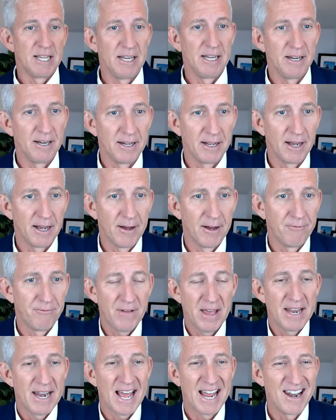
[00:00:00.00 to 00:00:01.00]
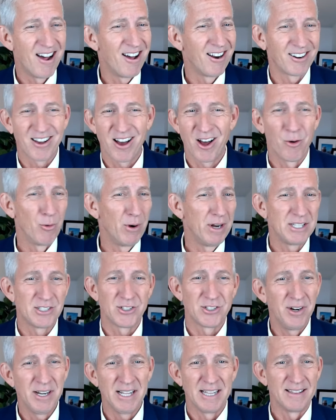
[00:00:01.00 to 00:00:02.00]
the Fed had not cut
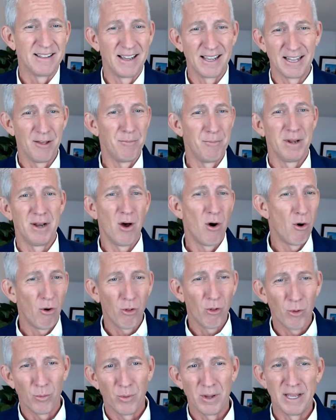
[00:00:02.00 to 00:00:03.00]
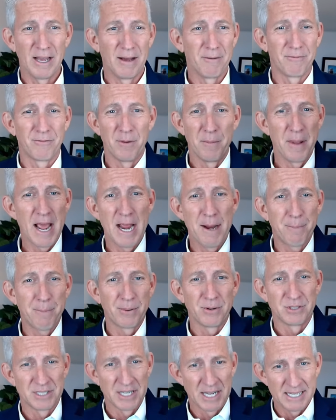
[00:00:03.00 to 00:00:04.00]
rates or anything. They've been all the way up from
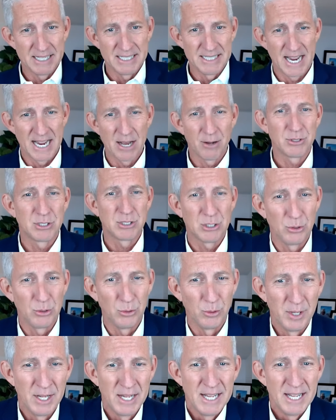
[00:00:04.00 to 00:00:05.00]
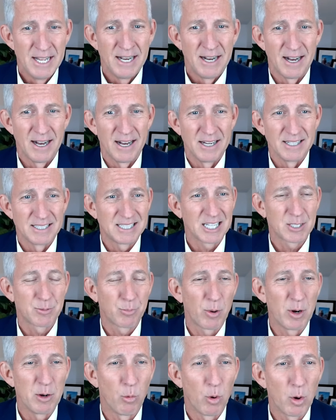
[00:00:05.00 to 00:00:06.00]
8% down to
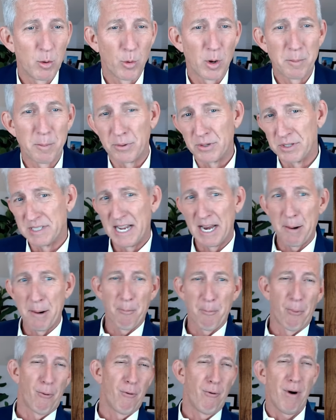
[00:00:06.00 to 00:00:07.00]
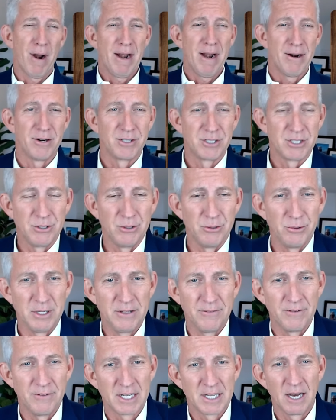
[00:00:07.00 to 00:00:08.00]
6.11% prior to
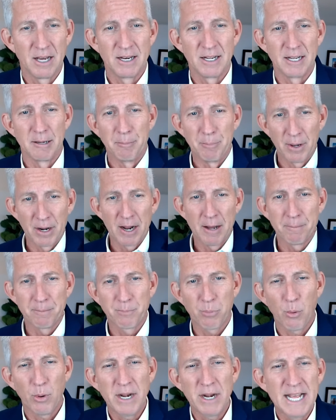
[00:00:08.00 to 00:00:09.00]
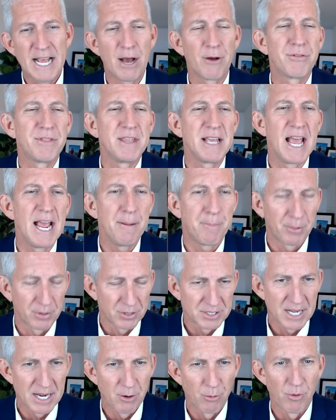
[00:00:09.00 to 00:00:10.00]
even cutting. But I'm pointing out the
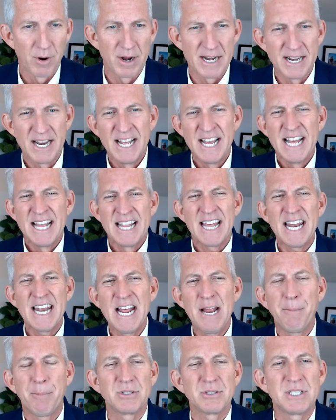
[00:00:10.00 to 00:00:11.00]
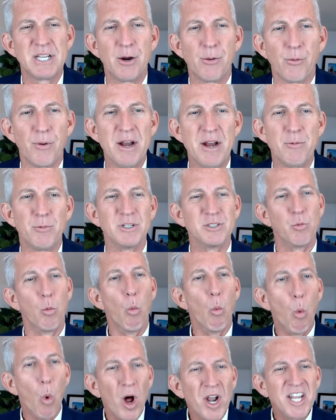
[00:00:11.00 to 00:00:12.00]
8% rate. That 8% rate was
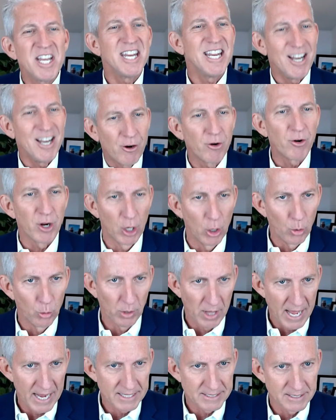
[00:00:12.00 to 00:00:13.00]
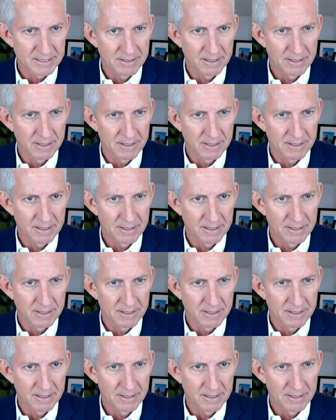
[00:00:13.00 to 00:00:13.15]
1 year ago